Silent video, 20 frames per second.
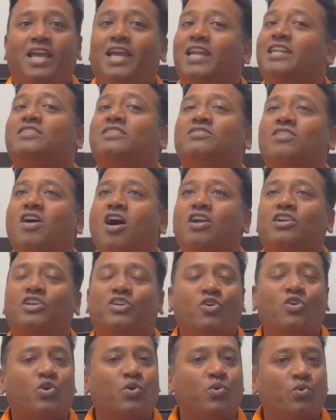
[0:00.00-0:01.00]
it's not
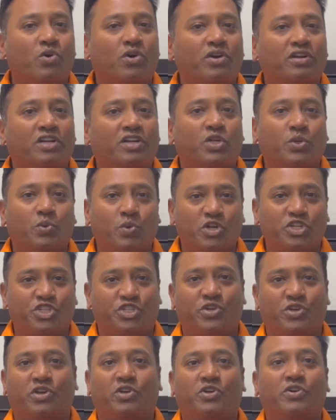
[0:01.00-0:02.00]
going to work
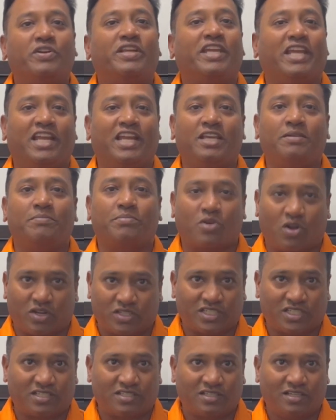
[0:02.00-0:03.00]
towards your good healing
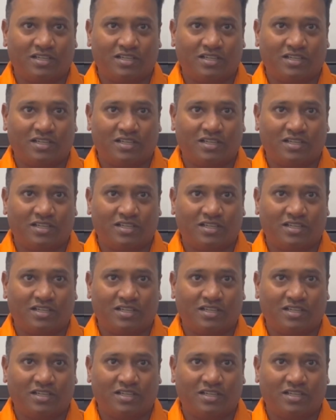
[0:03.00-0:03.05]
process.